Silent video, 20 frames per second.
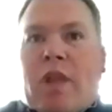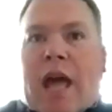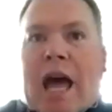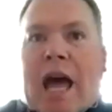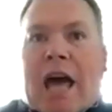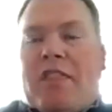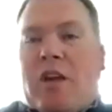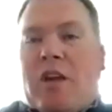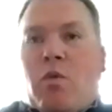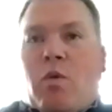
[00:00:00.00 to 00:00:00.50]
I
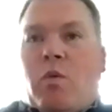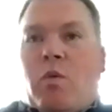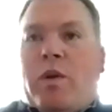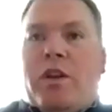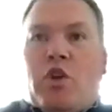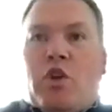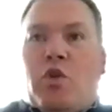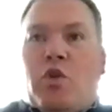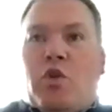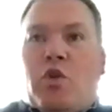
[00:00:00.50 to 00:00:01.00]
think when we
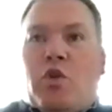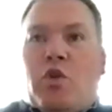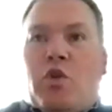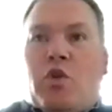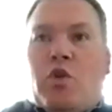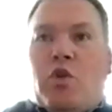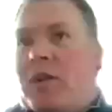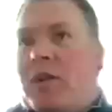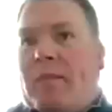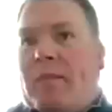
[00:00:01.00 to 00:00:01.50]
do
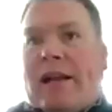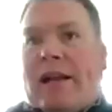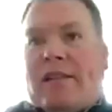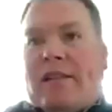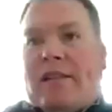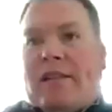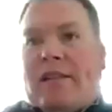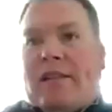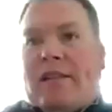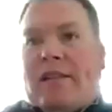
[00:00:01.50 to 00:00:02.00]
get back
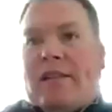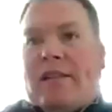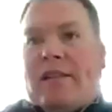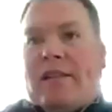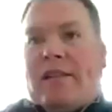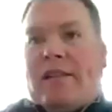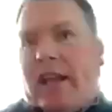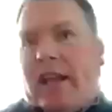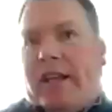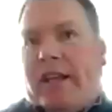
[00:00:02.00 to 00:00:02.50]
together, whenever
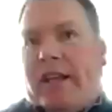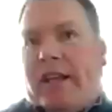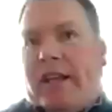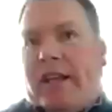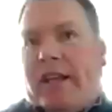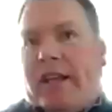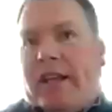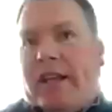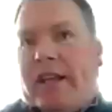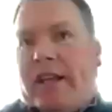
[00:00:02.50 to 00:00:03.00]
that
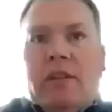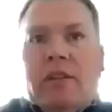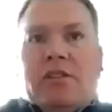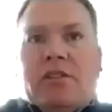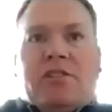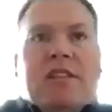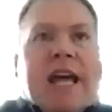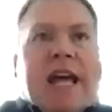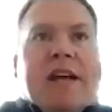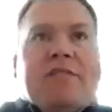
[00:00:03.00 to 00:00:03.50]
is, the
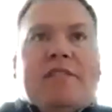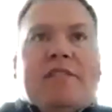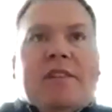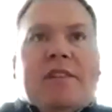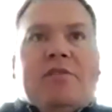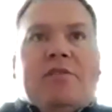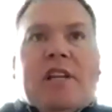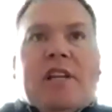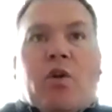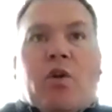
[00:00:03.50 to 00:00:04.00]
staffs that
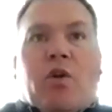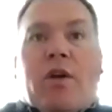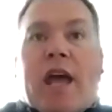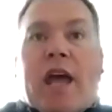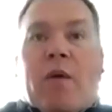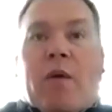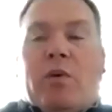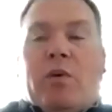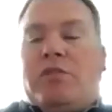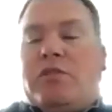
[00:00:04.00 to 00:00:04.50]
have said,
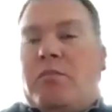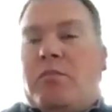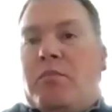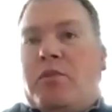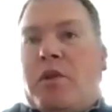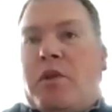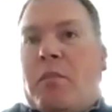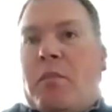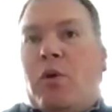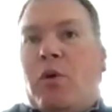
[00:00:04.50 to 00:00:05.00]
okay, what's
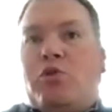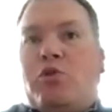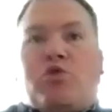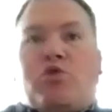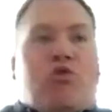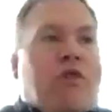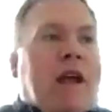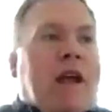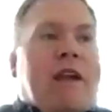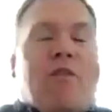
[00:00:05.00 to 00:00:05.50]
the most
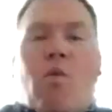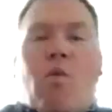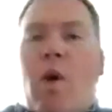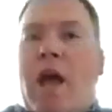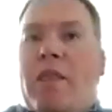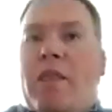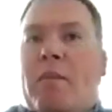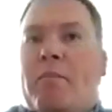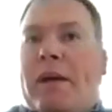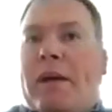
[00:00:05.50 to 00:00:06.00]
creative
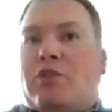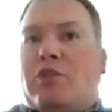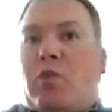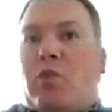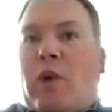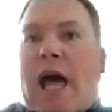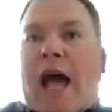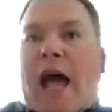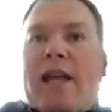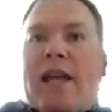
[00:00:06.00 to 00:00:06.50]
way, the best
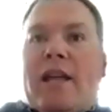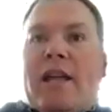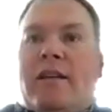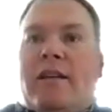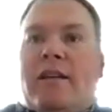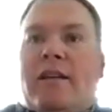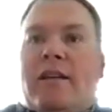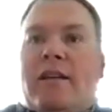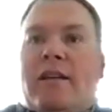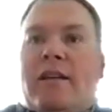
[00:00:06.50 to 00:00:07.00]
way I can,
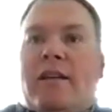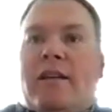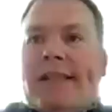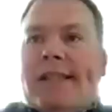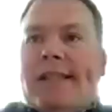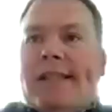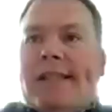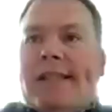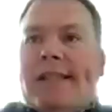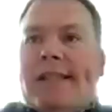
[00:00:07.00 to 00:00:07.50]

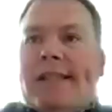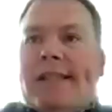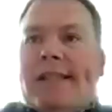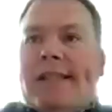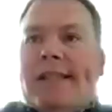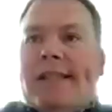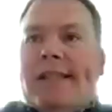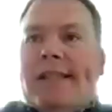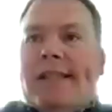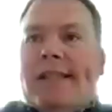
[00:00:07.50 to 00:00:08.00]
you
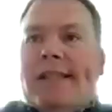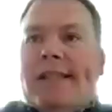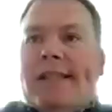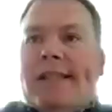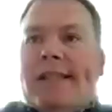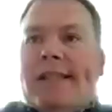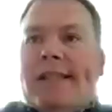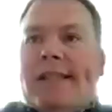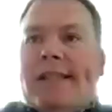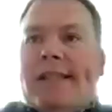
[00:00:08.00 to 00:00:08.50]
know,
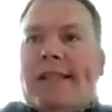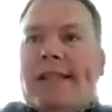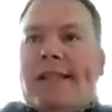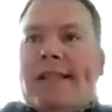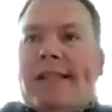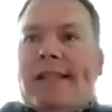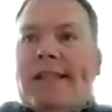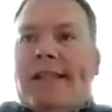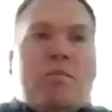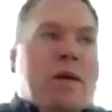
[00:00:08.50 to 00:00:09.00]

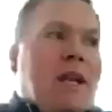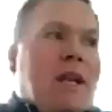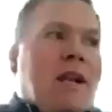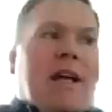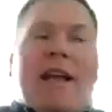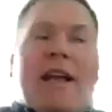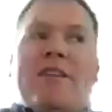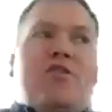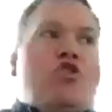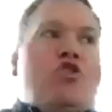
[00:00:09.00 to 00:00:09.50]
we spent
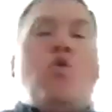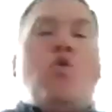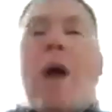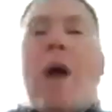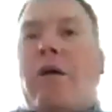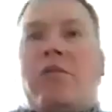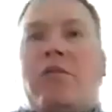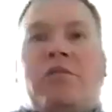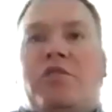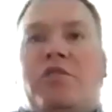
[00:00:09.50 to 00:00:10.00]
2
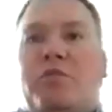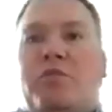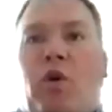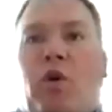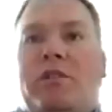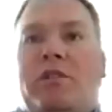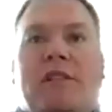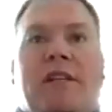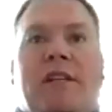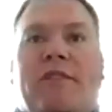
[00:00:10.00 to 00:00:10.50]
hours this morning
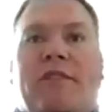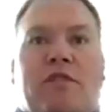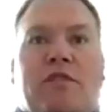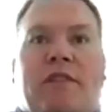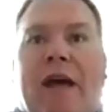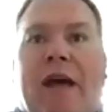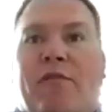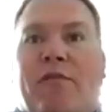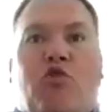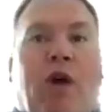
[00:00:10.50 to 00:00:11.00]
as a defensive
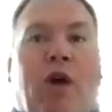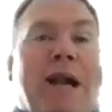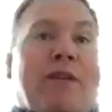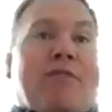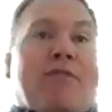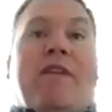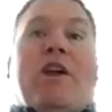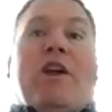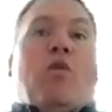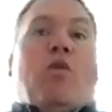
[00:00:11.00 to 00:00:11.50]
staff trying to
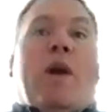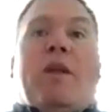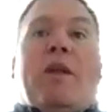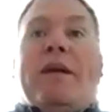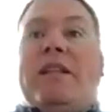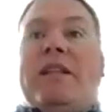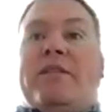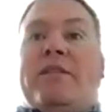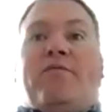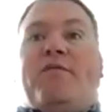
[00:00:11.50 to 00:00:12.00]
find a way to
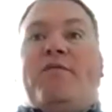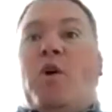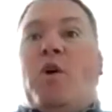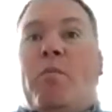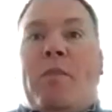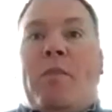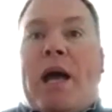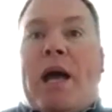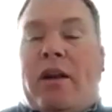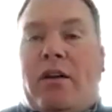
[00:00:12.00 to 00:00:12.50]
make the
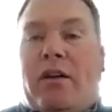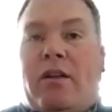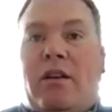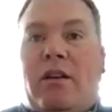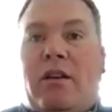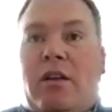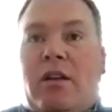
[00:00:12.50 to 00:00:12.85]
film better